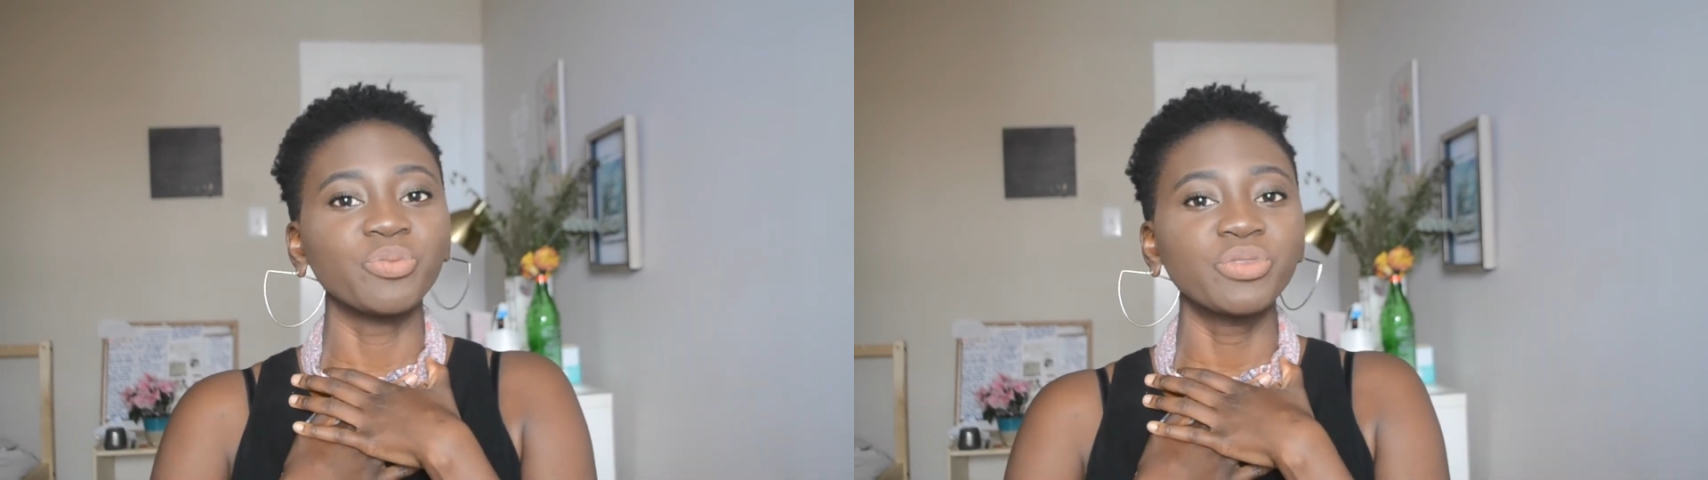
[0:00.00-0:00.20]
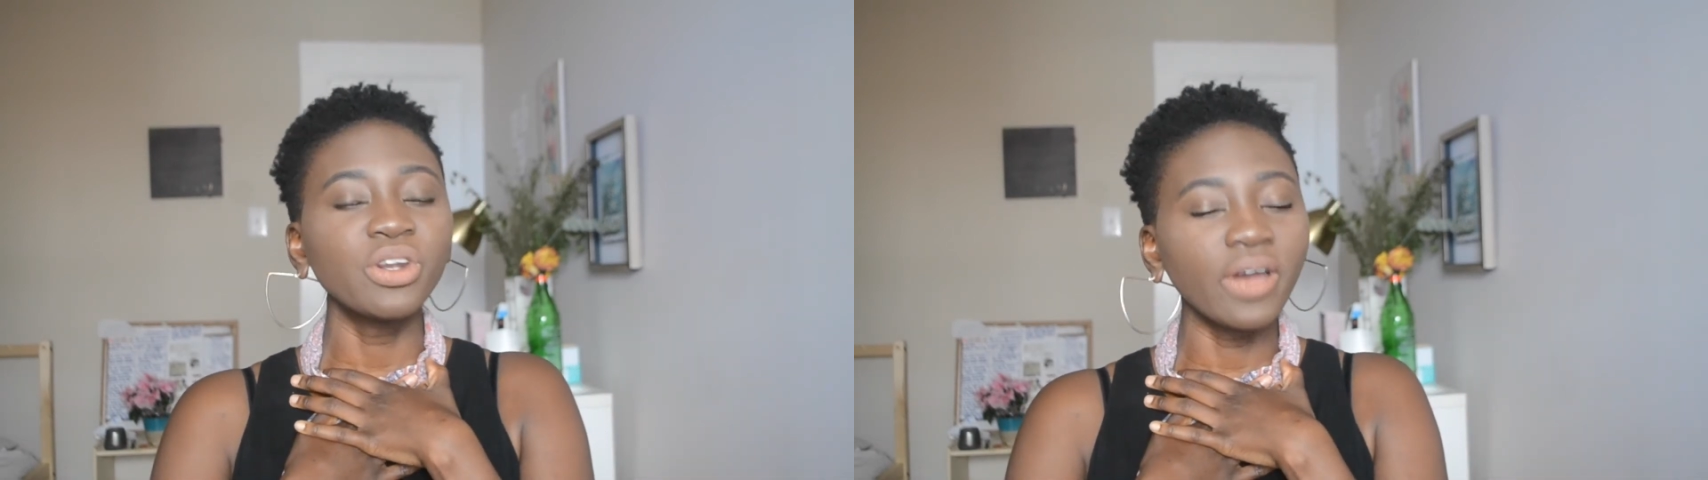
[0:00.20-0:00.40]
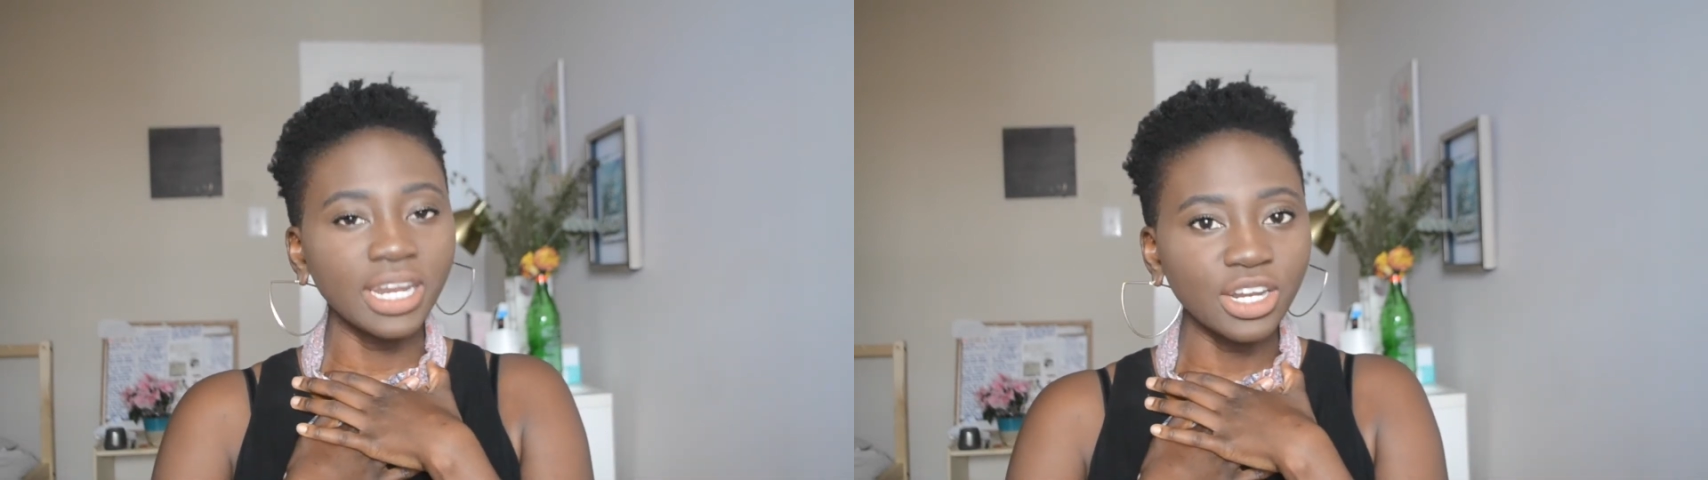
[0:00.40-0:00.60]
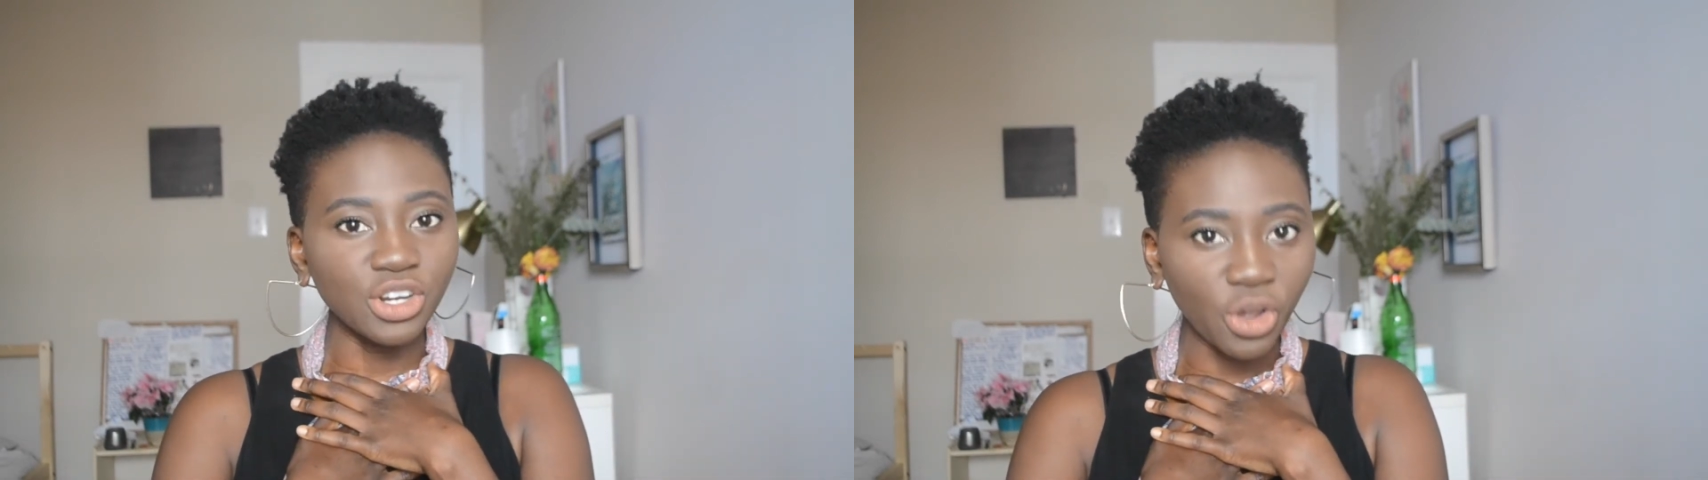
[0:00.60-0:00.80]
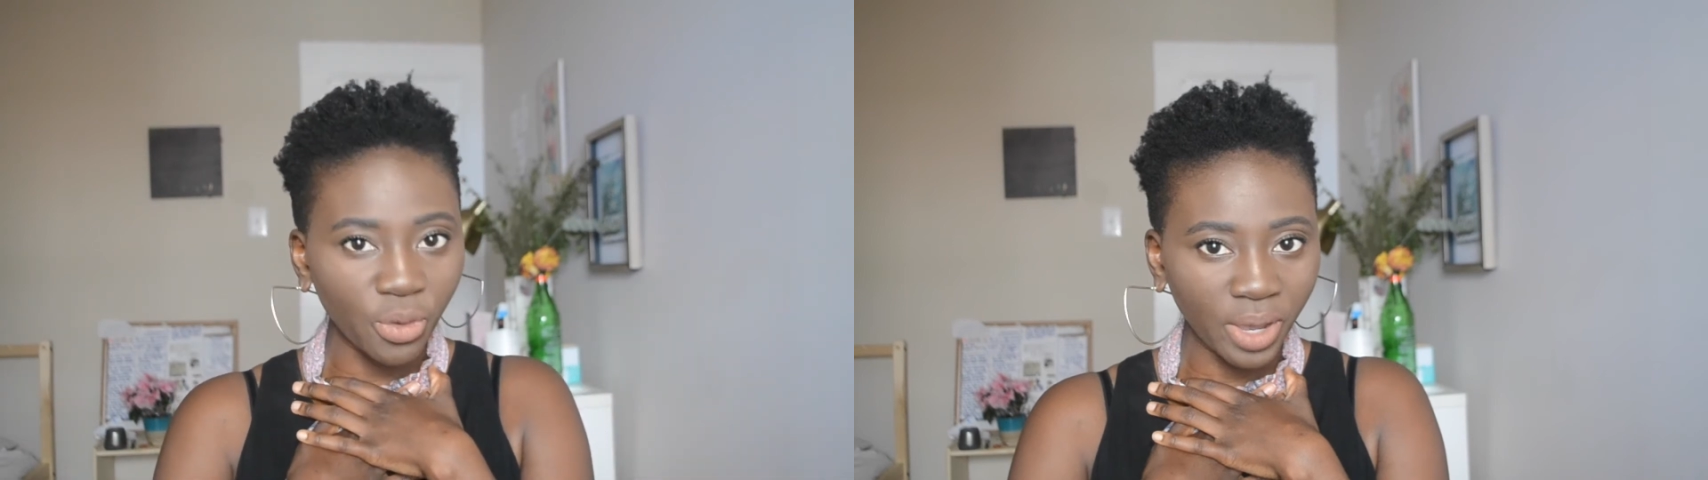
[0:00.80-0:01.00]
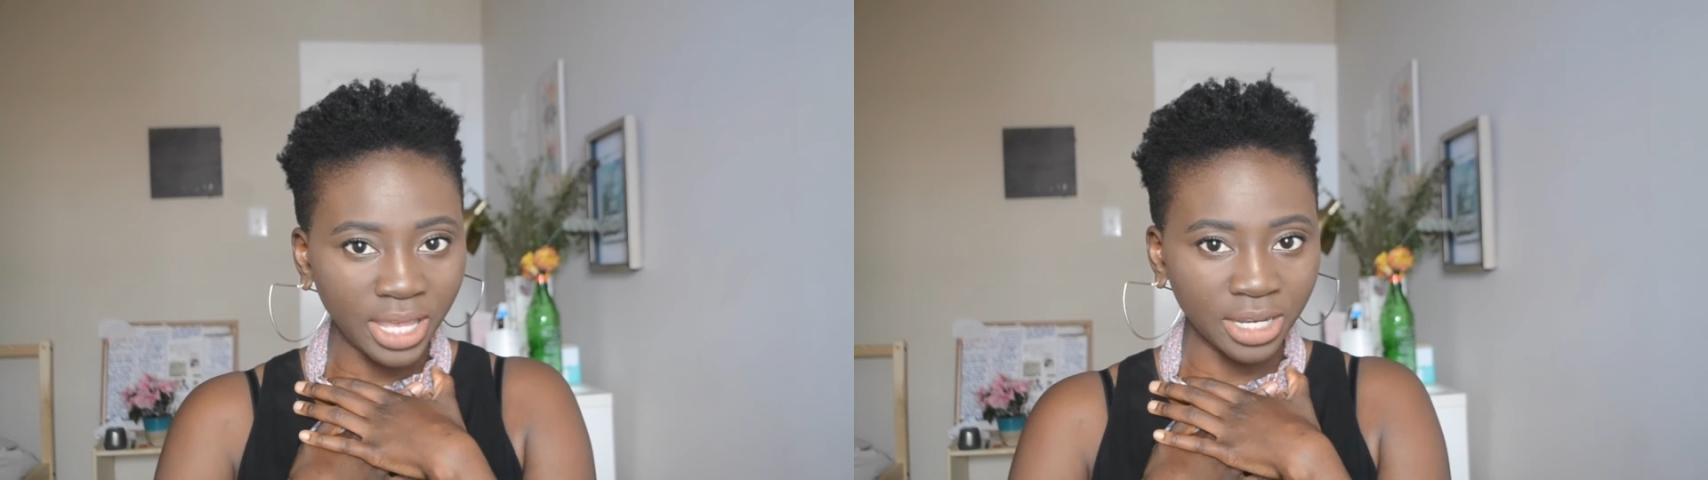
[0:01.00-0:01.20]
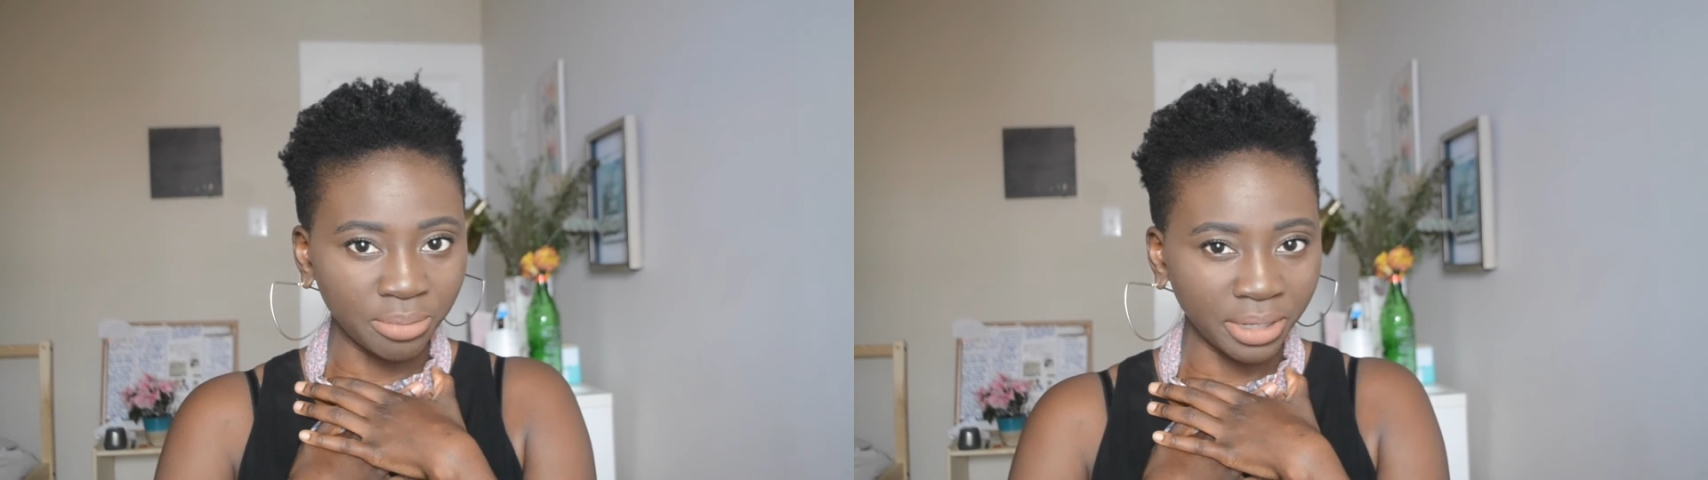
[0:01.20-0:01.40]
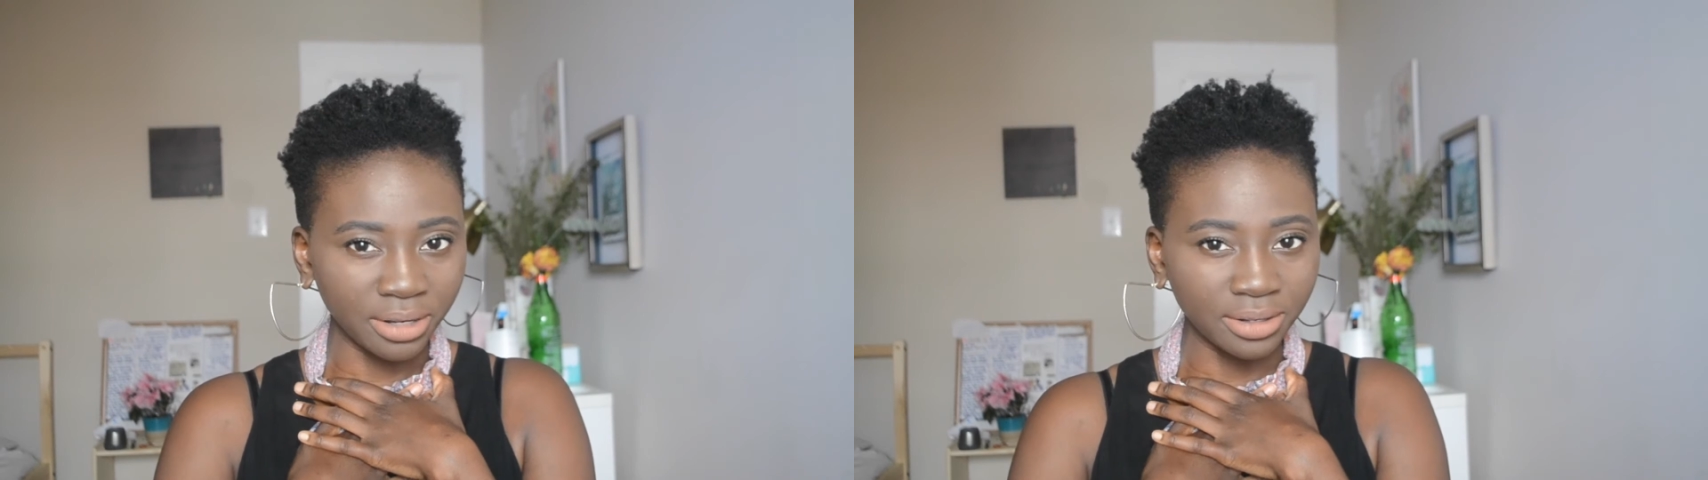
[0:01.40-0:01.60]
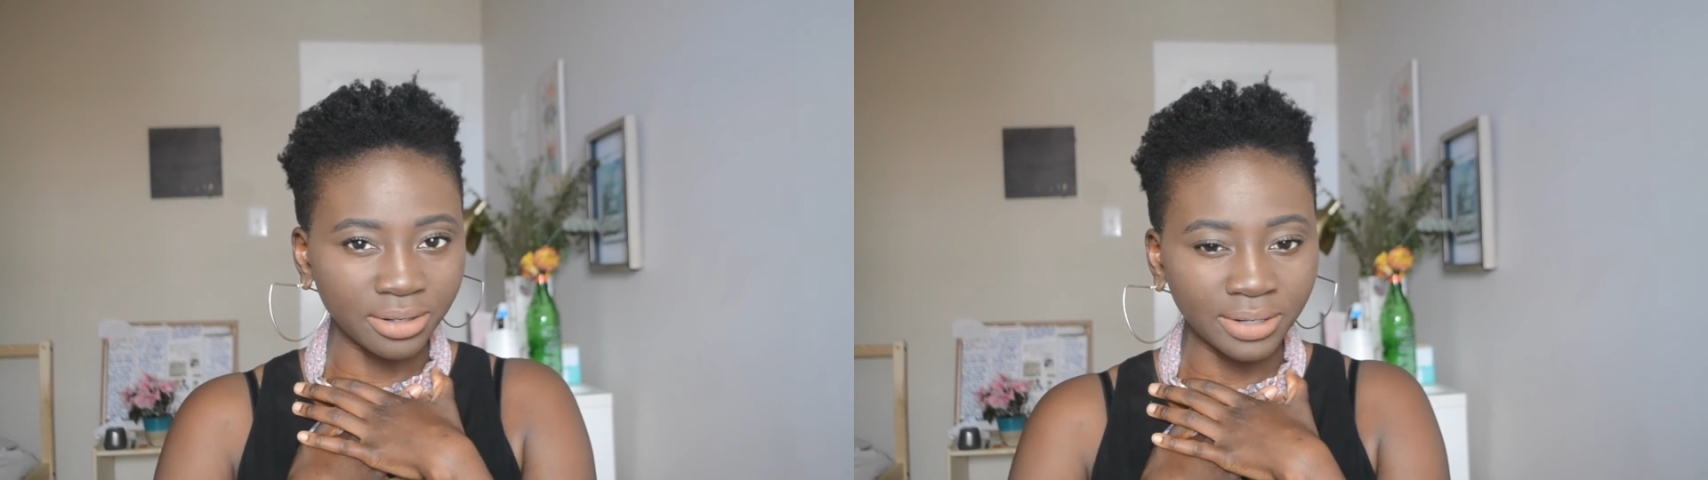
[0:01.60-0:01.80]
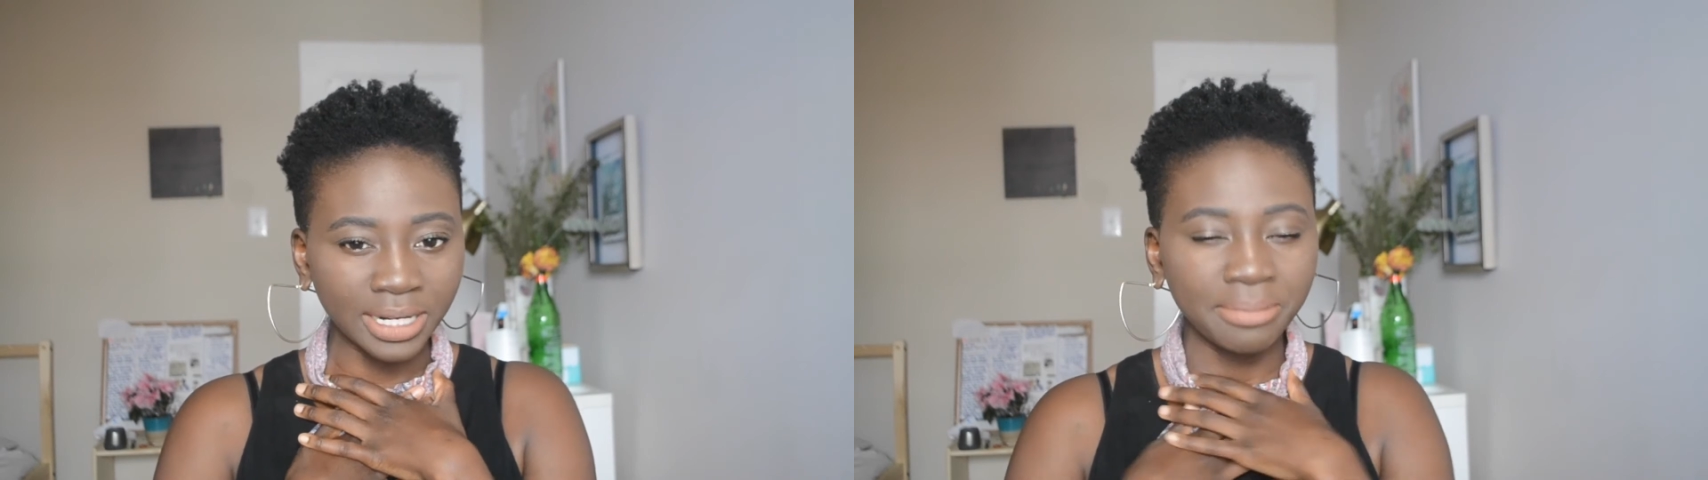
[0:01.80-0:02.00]
you know, I didn't know any better, you
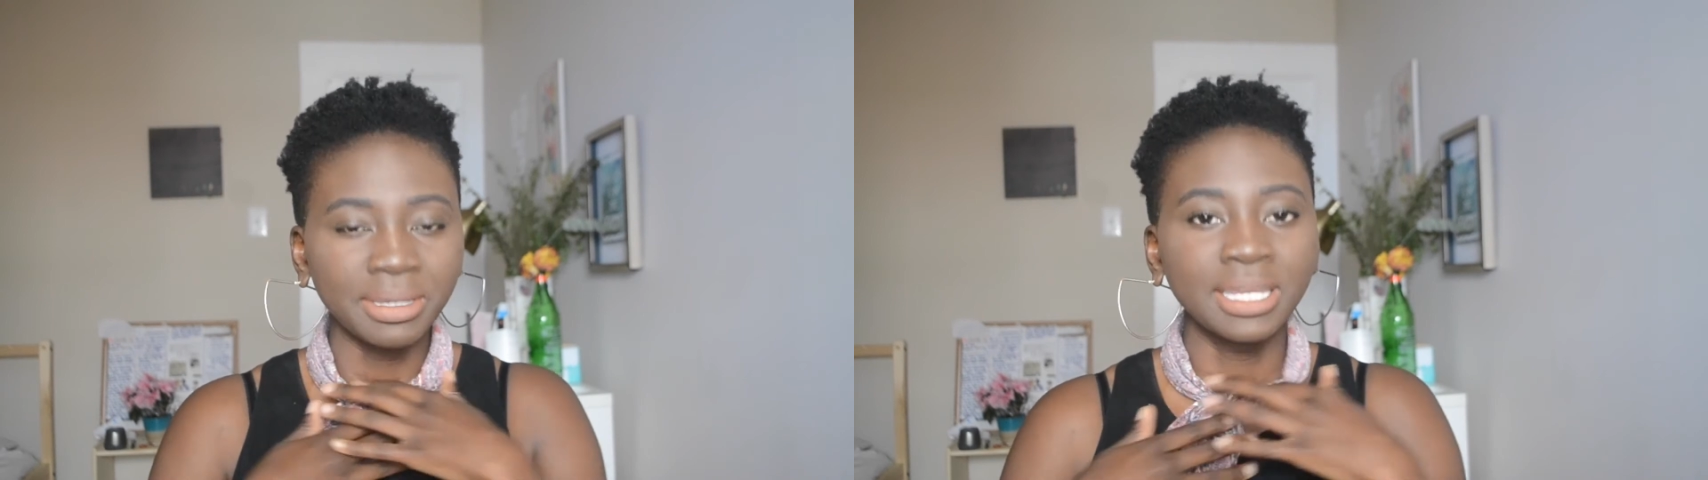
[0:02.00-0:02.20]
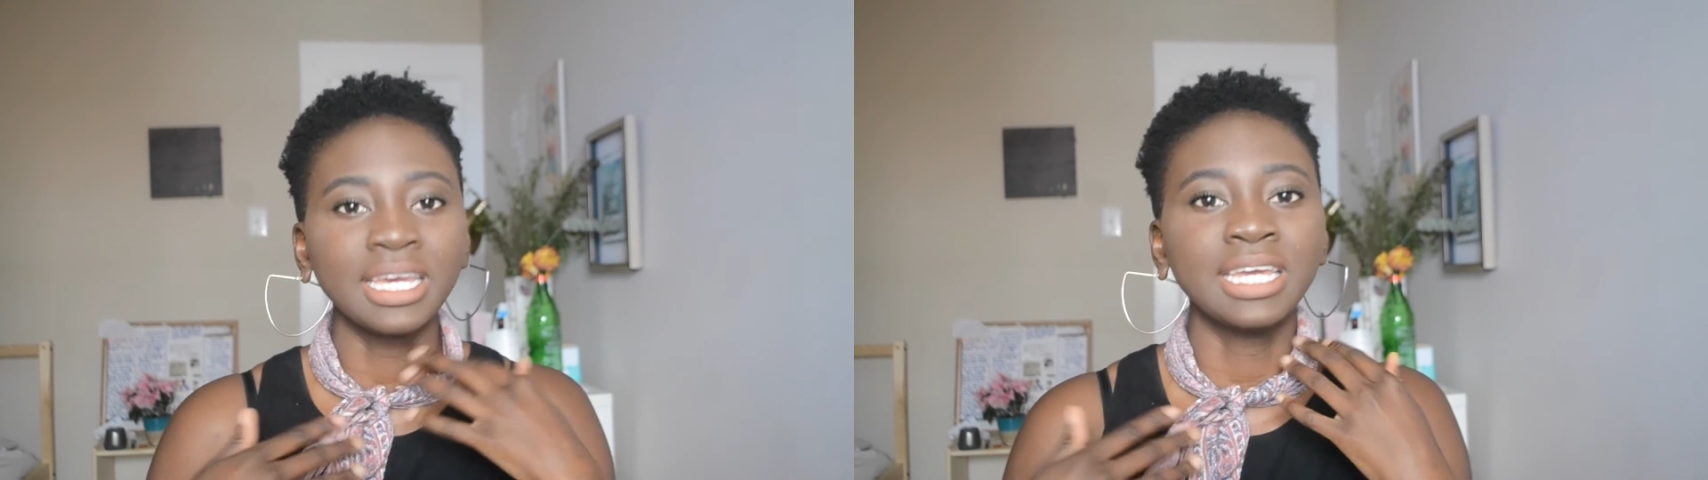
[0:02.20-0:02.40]
know what I mean?